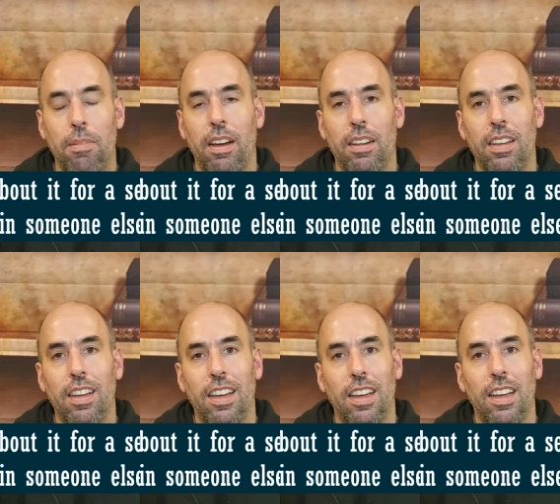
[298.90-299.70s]
about it
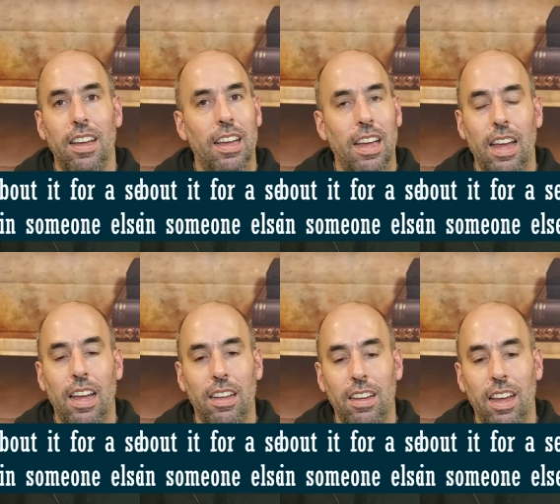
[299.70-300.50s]

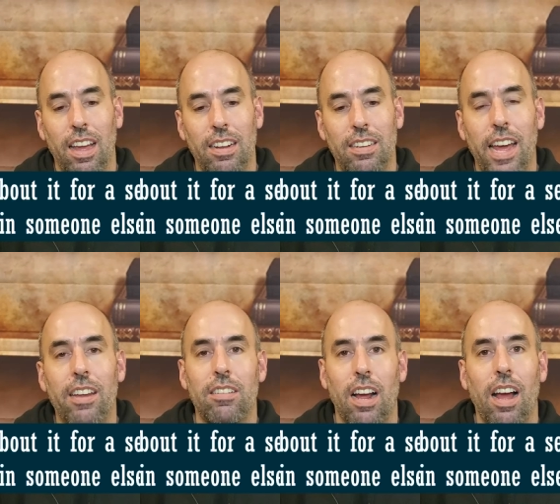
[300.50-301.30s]
and take
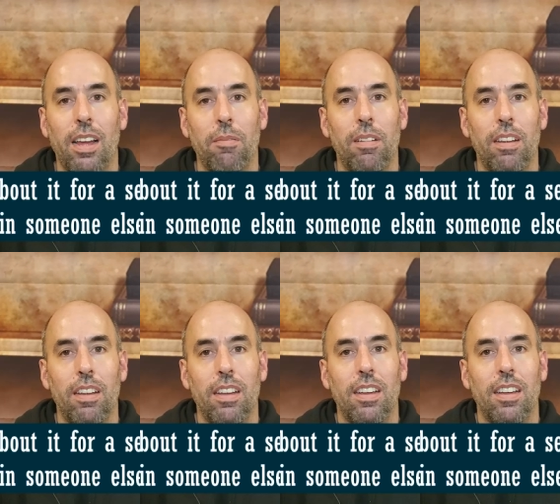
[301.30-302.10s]
your time
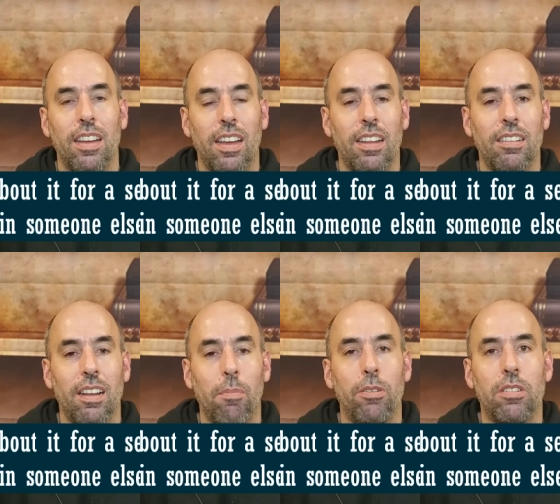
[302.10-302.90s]
and,
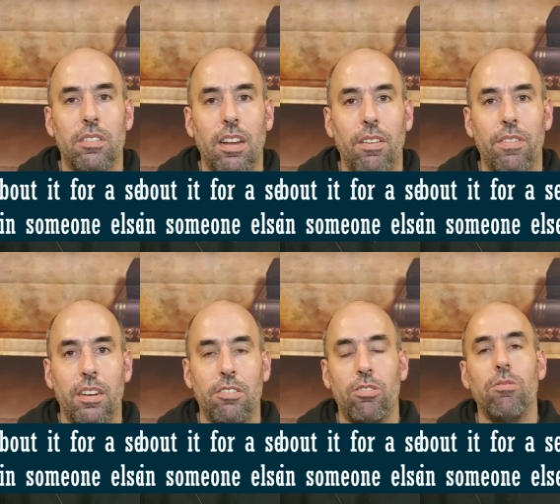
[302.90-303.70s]
and put yourself in
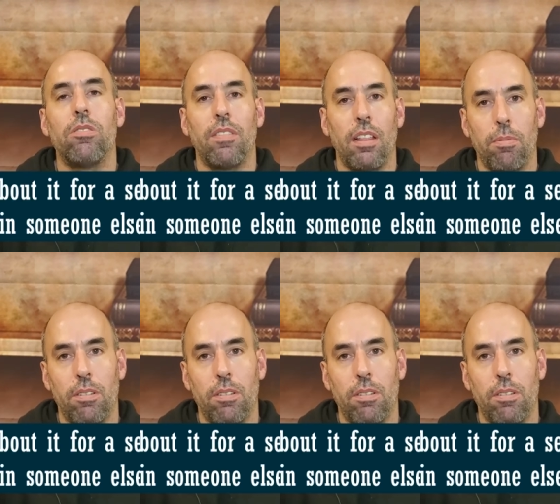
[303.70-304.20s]
the shoes of the other